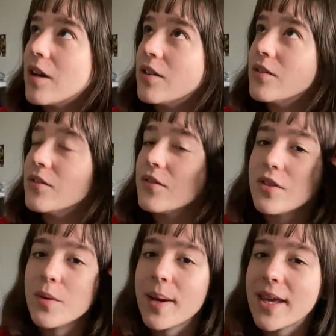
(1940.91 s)

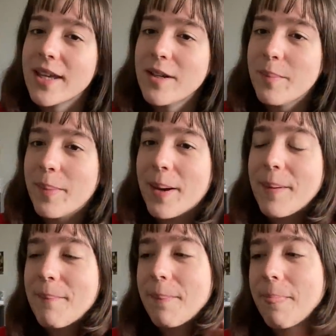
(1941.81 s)
of the Wicked,
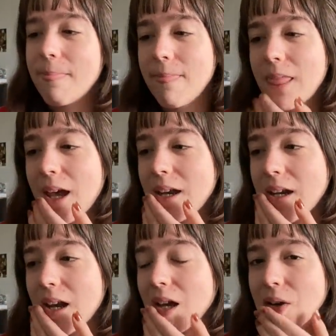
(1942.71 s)
but
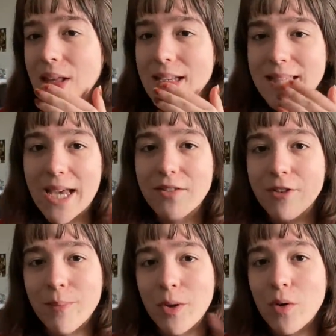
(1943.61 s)
then I realized that I
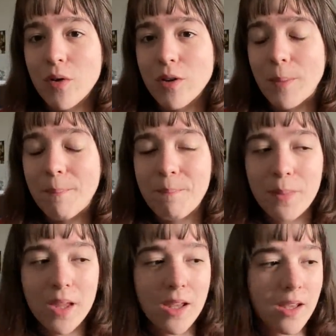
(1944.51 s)
filmed the whole
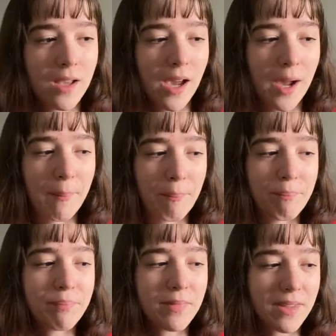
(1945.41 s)

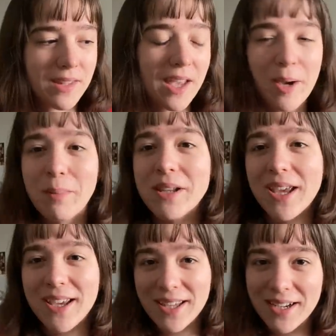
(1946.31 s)
um,
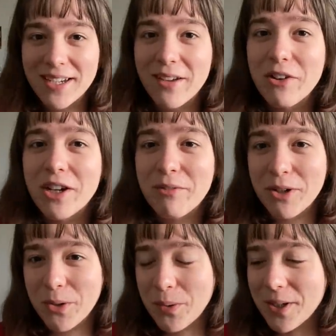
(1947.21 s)
update and I never hit
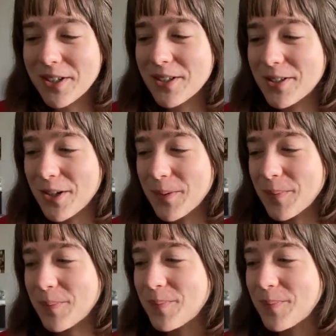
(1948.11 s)
record, so